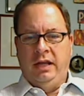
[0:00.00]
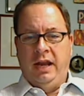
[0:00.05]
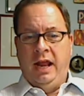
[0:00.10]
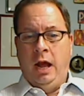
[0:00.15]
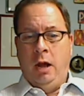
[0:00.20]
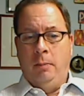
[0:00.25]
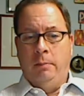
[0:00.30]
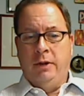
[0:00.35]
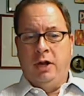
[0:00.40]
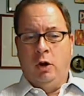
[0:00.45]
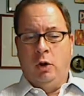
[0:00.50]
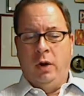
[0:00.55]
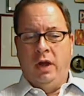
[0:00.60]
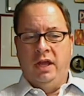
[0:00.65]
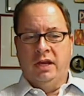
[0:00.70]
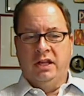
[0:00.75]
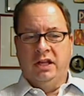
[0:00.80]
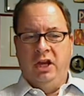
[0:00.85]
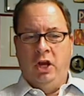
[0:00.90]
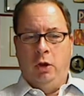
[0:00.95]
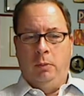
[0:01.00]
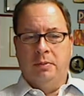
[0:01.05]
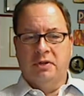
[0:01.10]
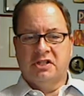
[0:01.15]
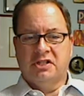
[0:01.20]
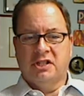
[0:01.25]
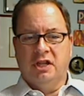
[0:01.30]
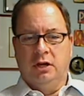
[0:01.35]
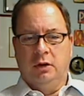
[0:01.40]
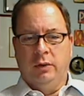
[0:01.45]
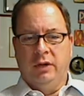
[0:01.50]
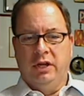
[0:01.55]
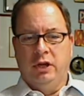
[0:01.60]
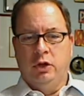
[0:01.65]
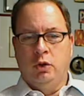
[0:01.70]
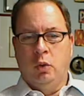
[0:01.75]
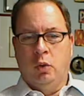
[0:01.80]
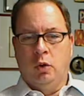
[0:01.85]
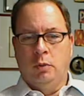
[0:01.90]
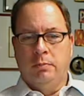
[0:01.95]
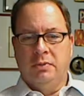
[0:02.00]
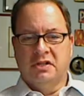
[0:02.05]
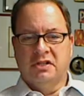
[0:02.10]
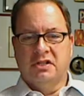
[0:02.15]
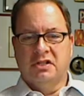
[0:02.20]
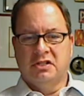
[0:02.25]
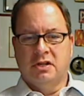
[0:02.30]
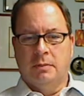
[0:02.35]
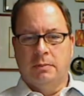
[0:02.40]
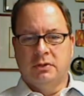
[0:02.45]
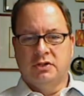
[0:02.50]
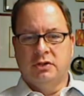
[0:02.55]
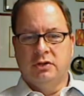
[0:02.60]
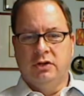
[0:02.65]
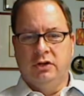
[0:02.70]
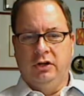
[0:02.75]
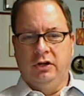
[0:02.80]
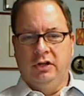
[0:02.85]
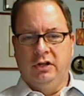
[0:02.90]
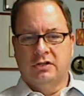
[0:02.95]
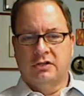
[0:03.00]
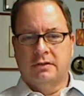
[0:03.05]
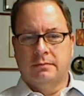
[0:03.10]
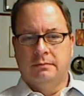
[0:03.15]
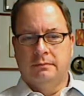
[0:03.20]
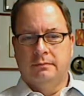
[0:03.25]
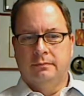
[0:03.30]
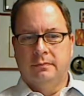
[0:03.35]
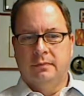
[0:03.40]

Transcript: and how BRN can help accelerate your business opportunities.